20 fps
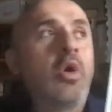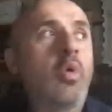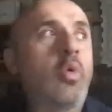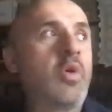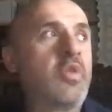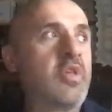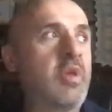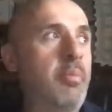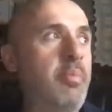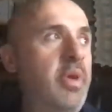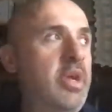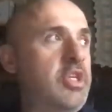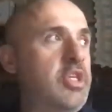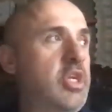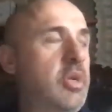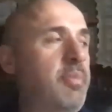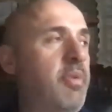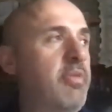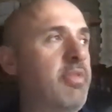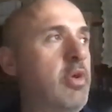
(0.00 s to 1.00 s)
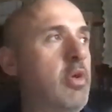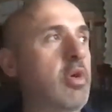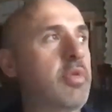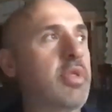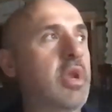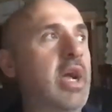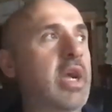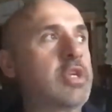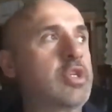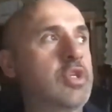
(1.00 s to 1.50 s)
who was a bishop of the
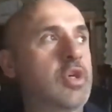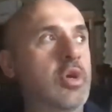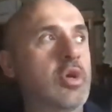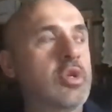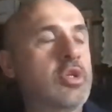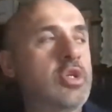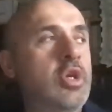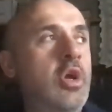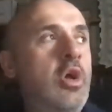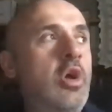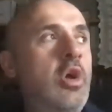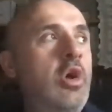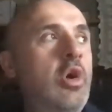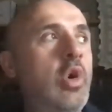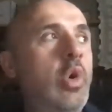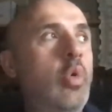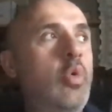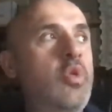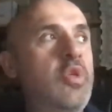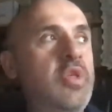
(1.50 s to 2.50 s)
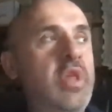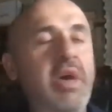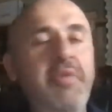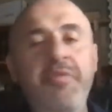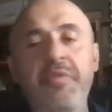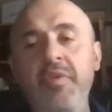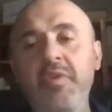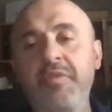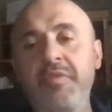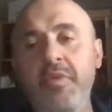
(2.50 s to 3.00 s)
Orthodox Church who
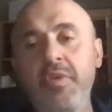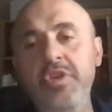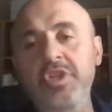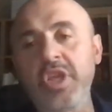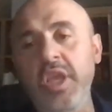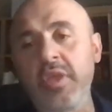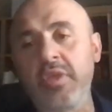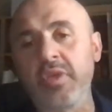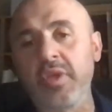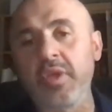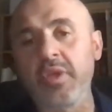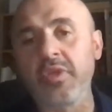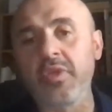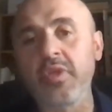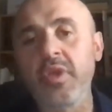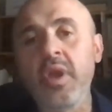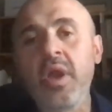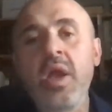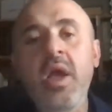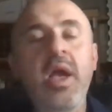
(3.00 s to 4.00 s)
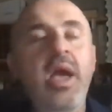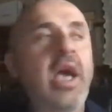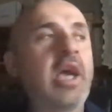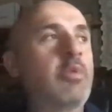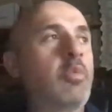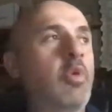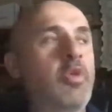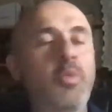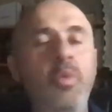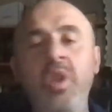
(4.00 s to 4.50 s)
suffered for Jesus
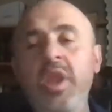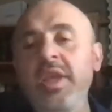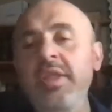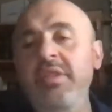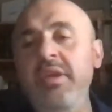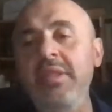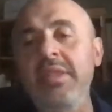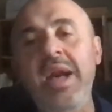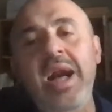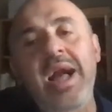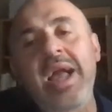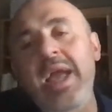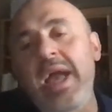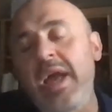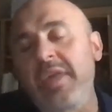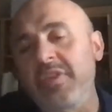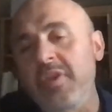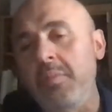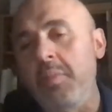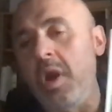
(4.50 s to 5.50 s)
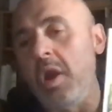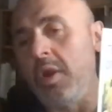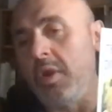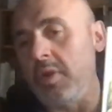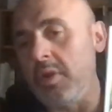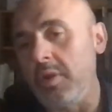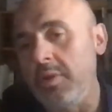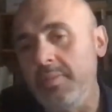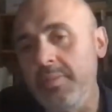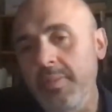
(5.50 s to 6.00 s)
and was willing to die as a
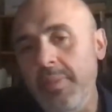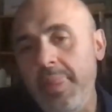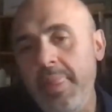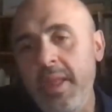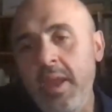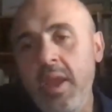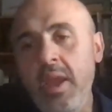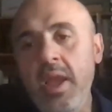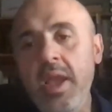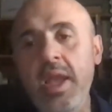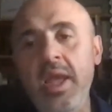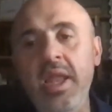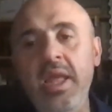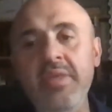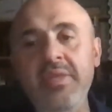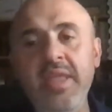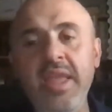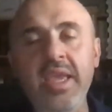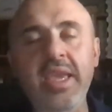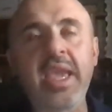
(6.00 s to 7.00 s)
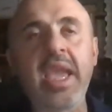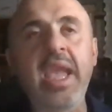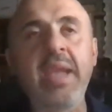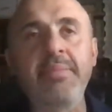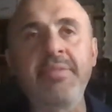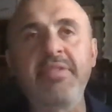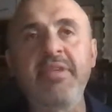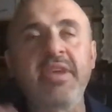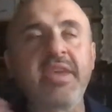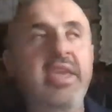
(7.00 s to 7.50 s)
martyr. And as they
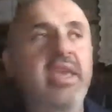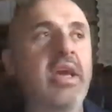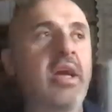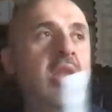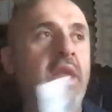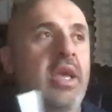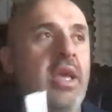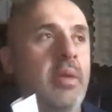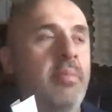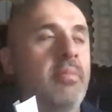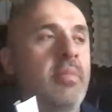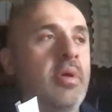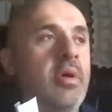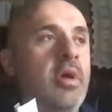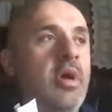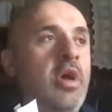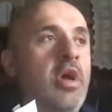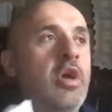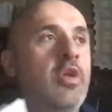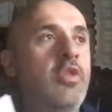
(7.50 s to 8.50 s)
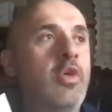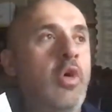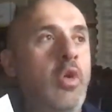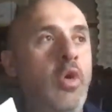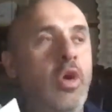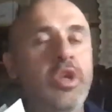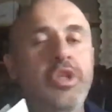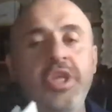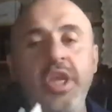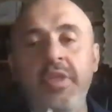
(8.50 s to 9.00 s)
came to kill him, the
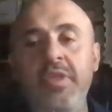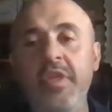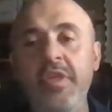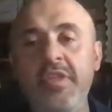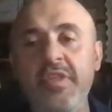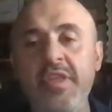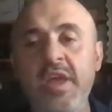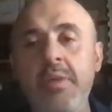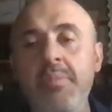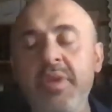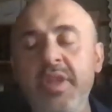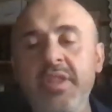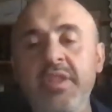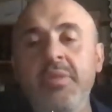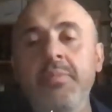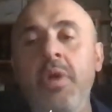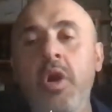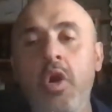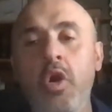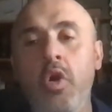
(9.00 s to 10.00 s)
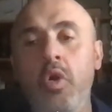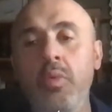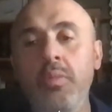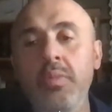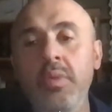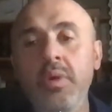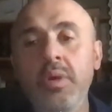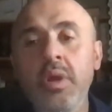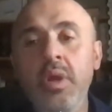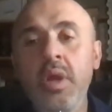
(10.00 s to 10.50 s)
Lord Jesus summoned him
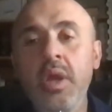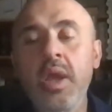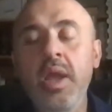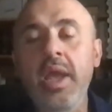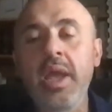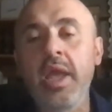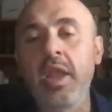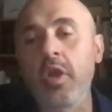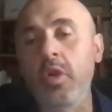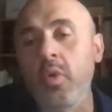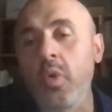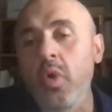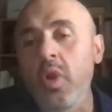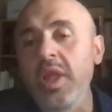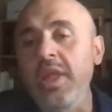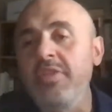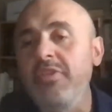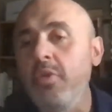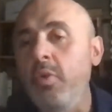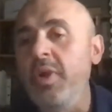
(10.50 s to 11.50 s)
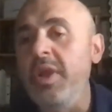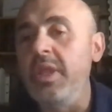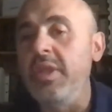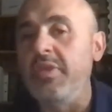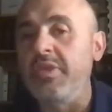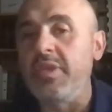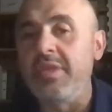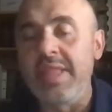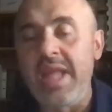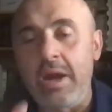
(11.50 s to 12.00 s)
home. And according to
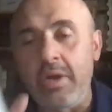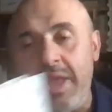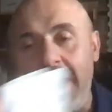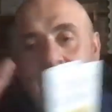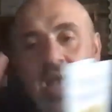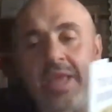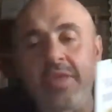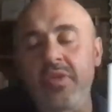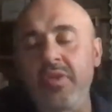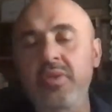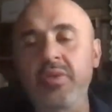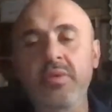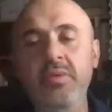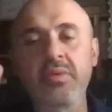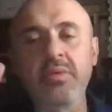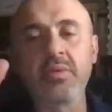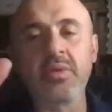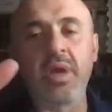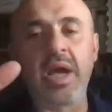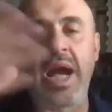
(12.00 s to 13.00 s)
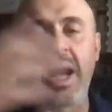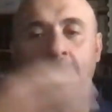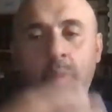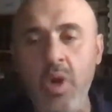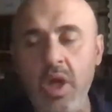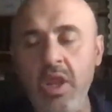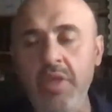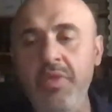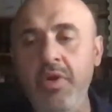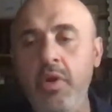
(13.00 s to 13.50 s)
witnesses, now, guys, I'm
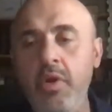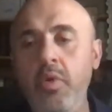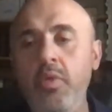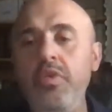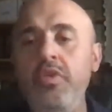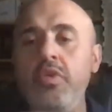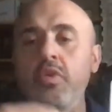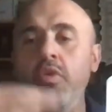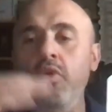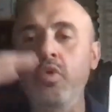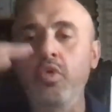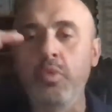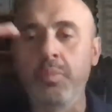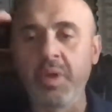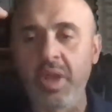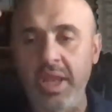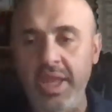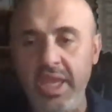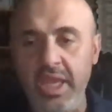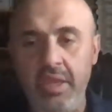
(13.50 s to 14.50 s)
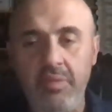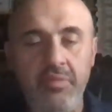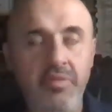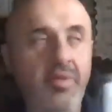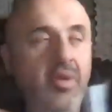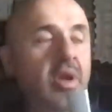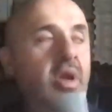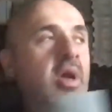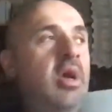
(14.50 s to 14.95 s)
one of those who believe.